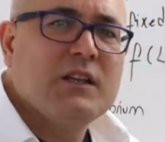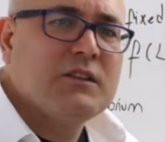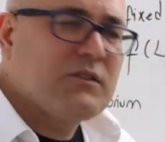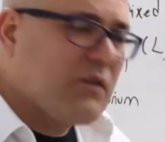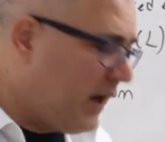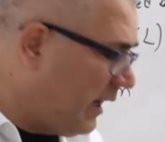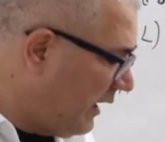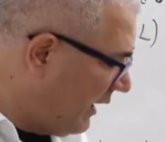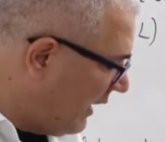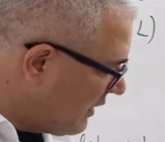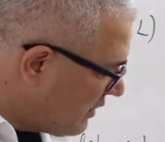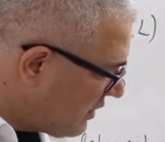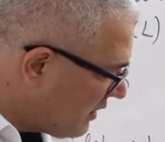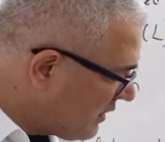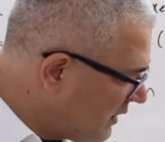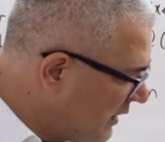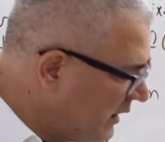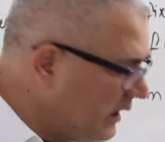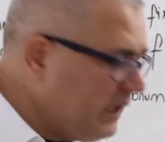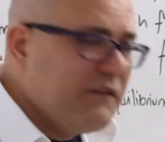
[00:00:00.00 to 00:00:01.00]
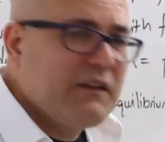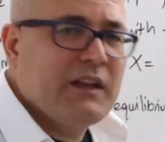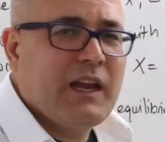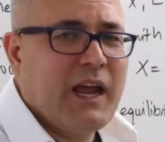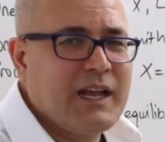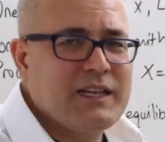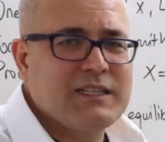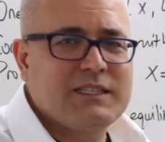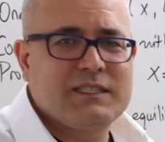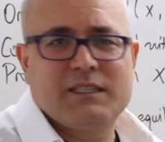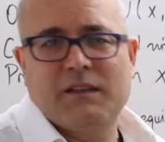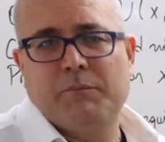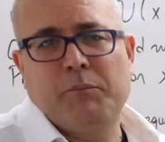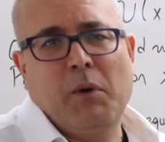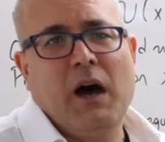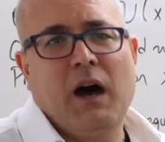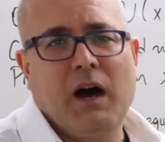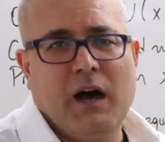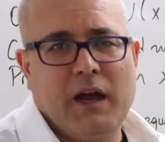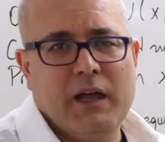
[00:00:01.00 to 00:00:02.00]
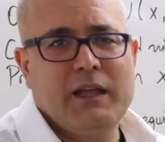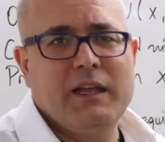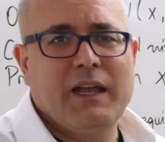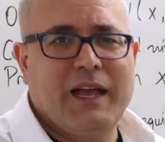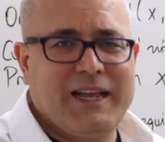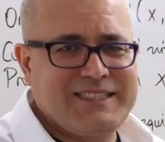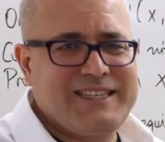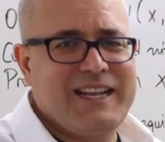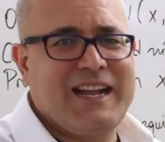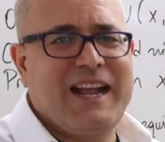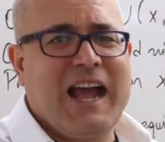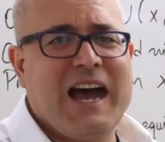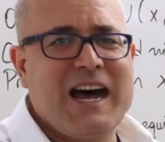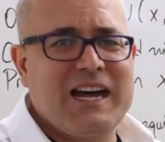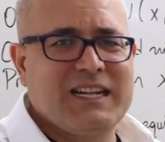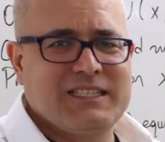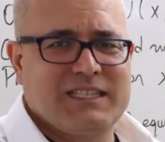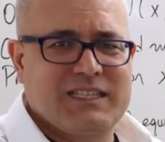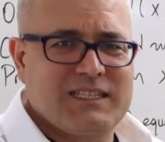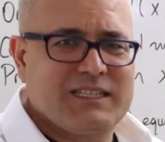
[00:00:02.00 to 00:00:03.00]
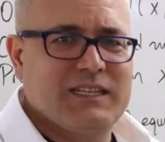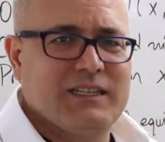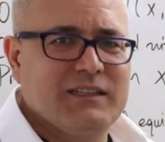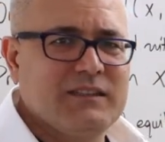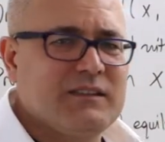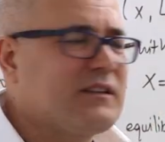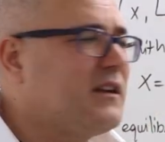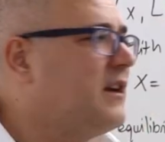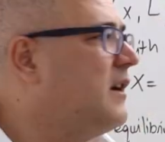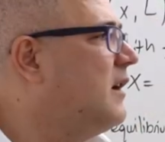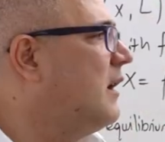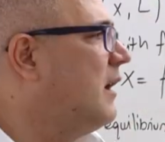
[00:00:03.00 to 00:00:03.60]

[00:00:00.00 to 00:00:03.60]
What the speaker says: So I can just leave it as pi, as a constant,